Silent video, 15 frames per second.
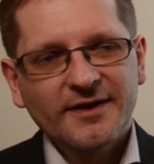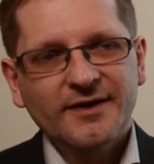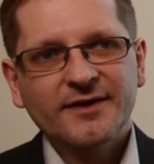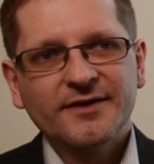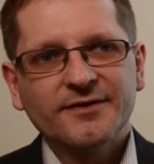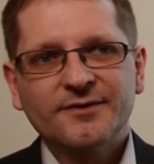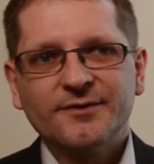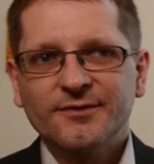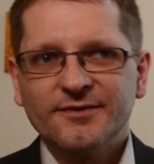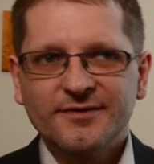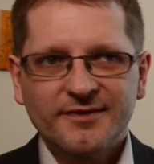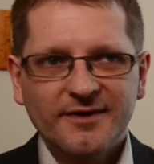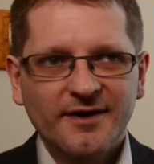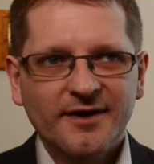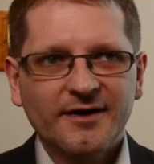is to
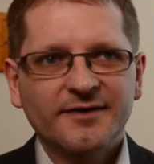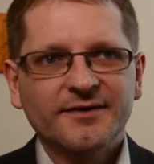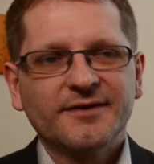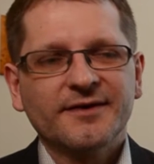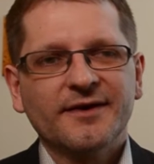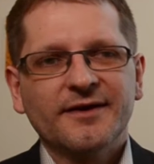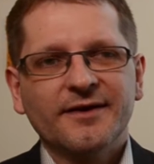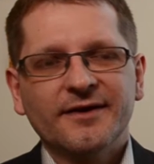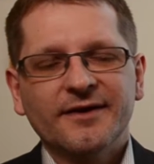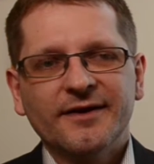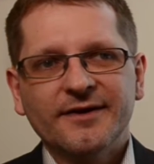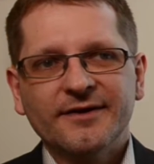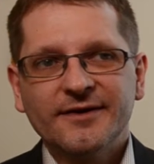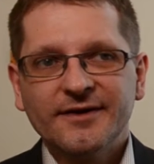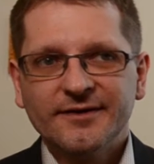start
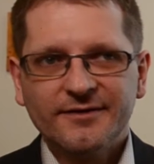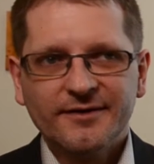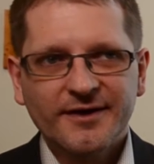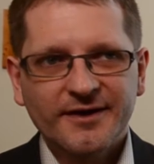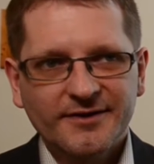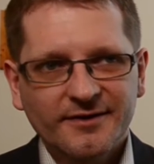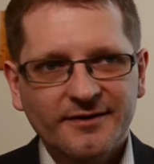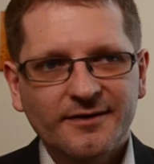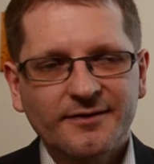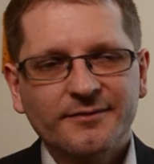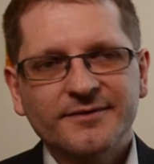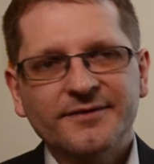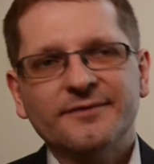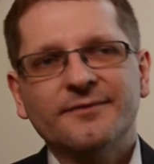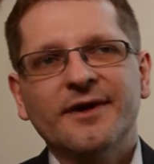and
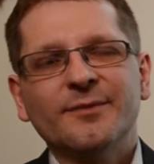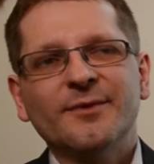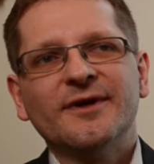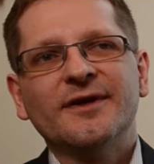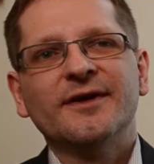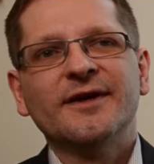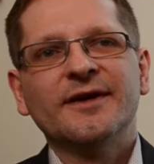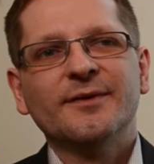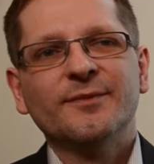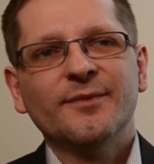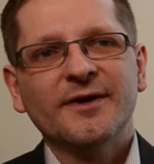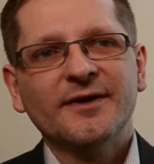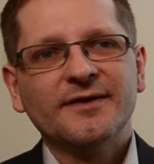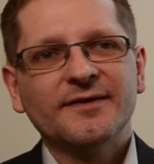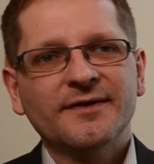internationalize rapidly,
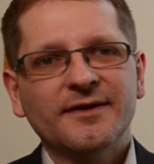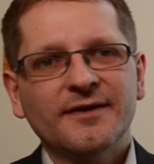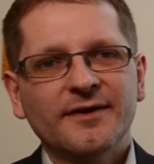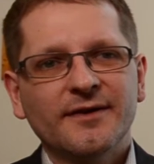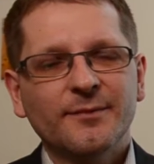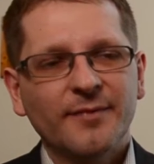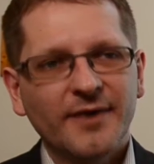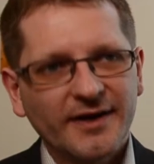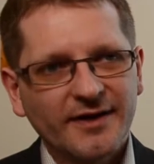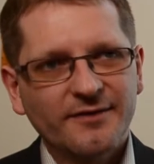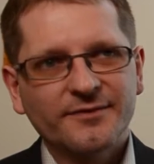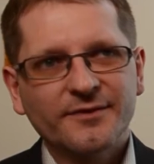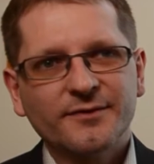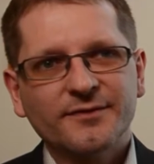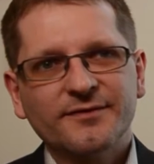but many of
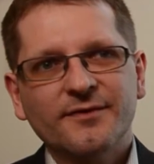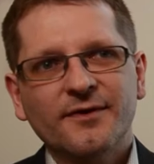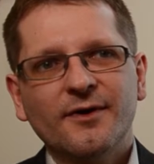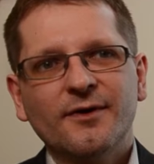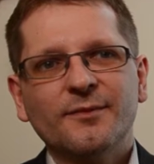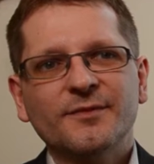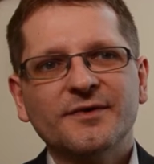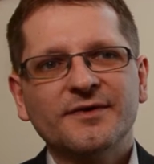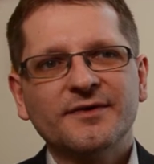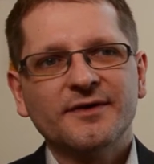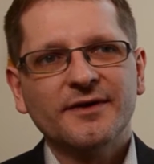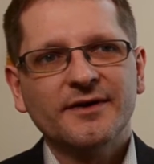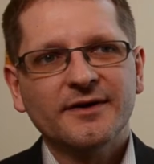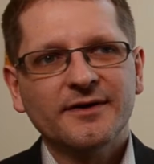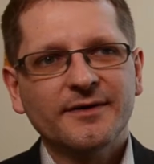those firms
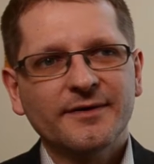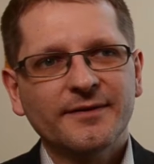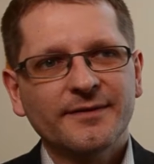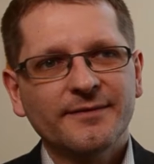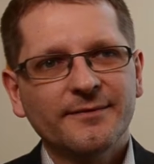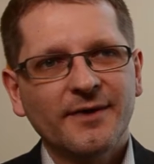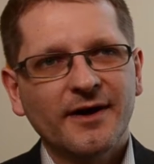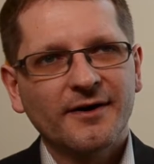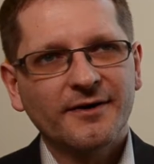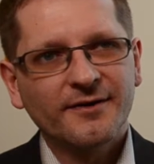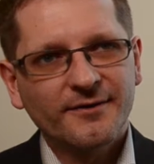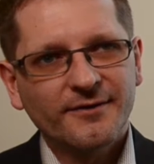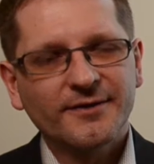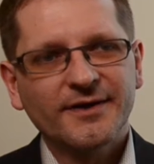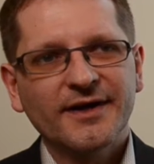are
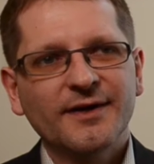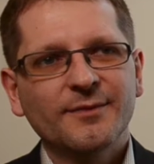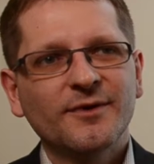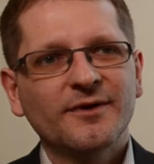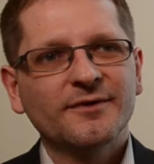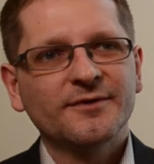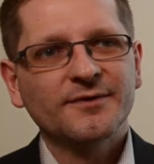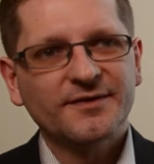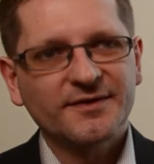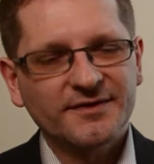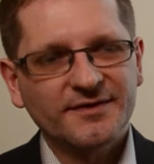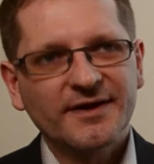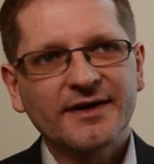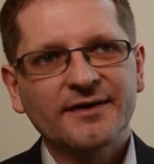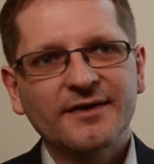not able to
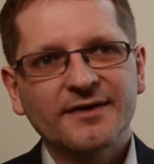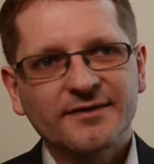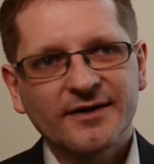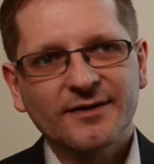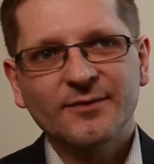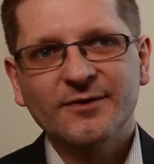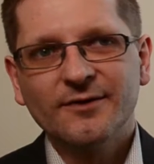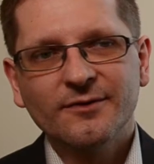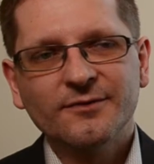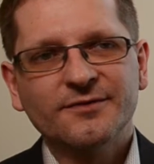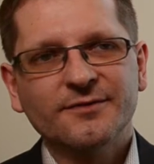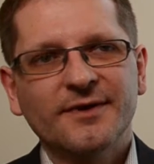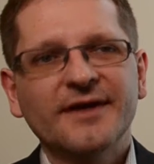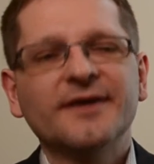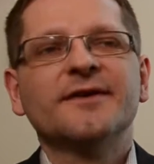sustain the same growth
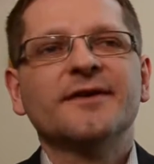rate.